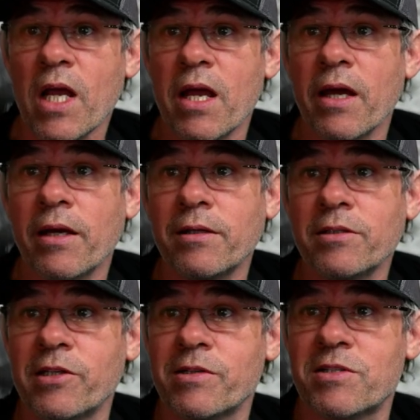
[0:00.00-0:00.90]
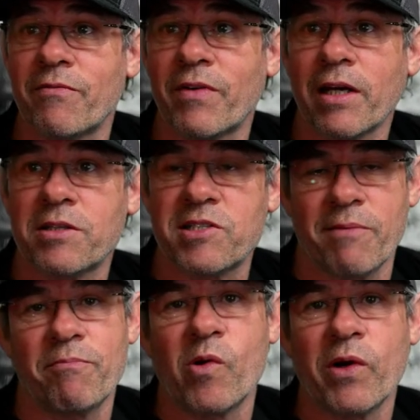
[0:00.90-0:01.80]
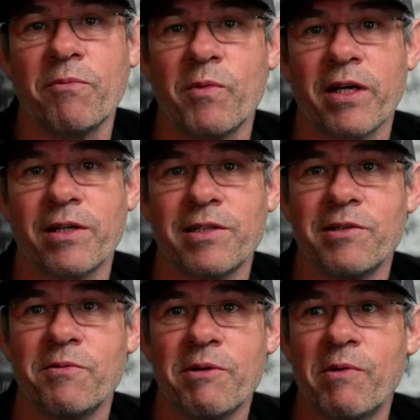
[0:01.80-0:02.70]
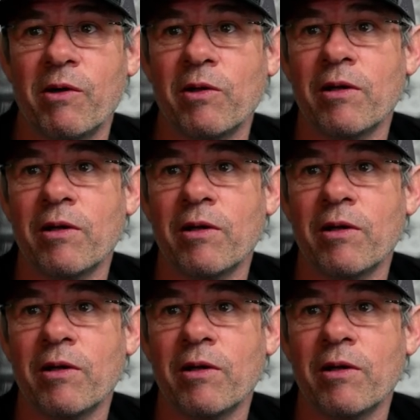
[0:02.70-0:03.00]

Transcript: and you know, it's something at some point we're gonna do. We will,